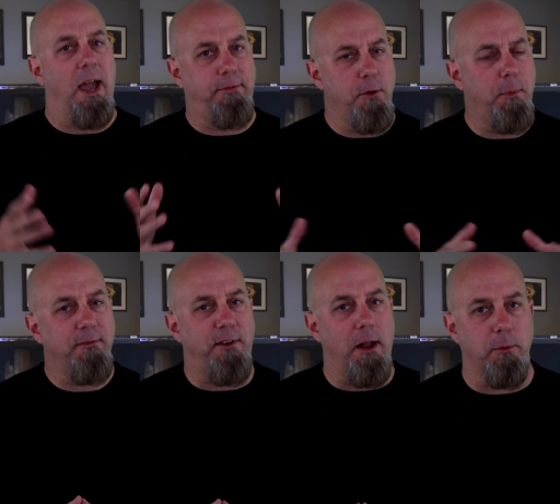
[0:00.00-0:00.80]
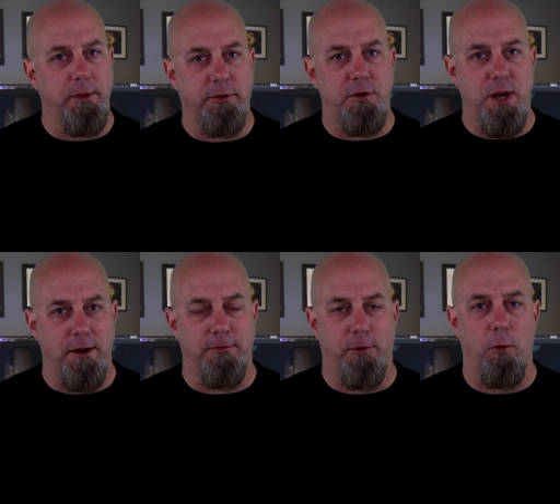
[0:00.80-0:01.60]
If you've been following this
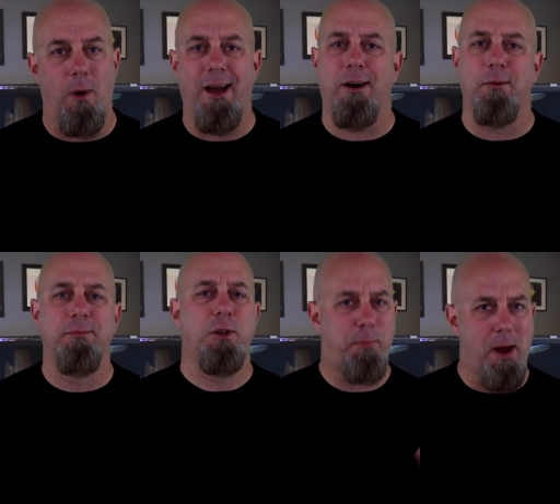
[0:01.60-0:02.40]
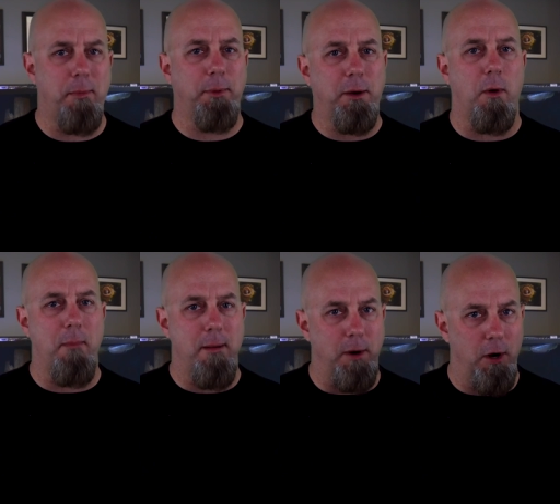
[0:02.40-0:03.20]
channel for a while, you probably
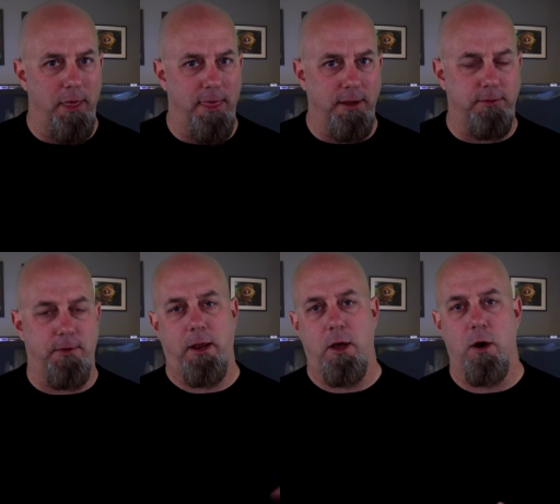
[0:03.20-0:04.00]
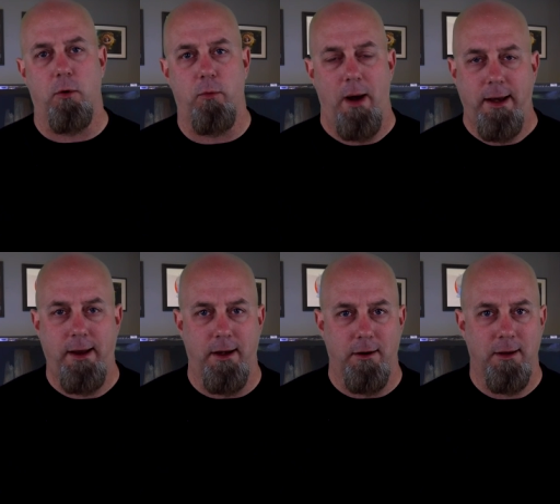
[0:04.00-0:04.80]
remember this video right
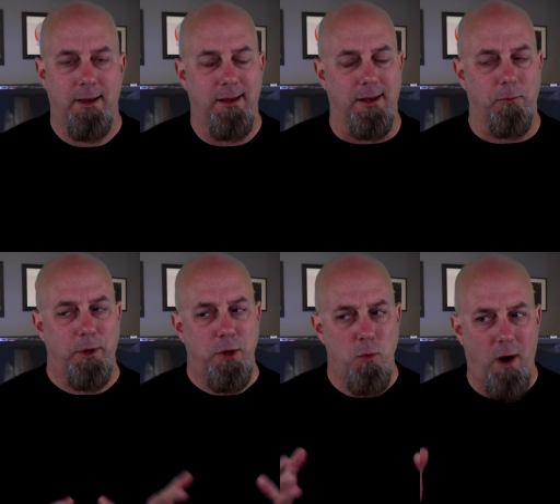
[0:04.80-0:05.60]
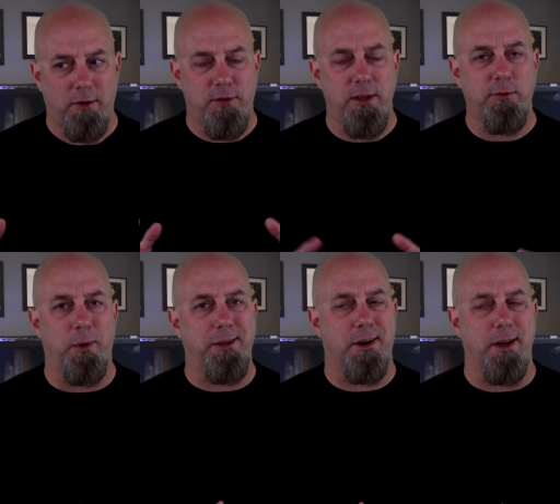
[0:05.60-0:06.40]
here. And when you watch this
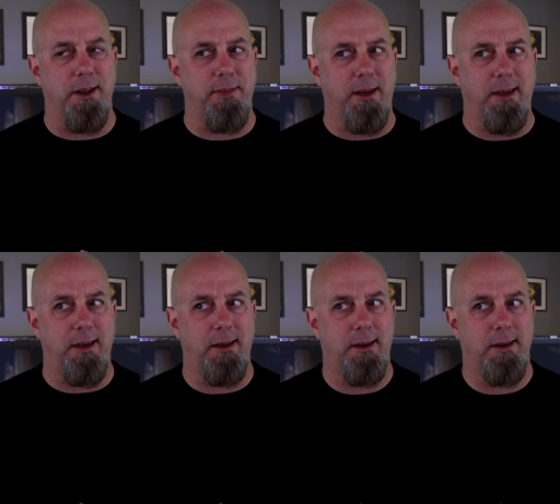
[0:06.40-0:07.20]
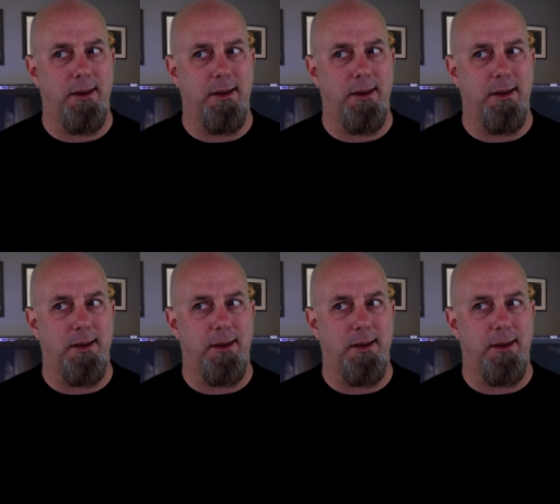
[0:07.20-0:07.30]
one, you're gonna think,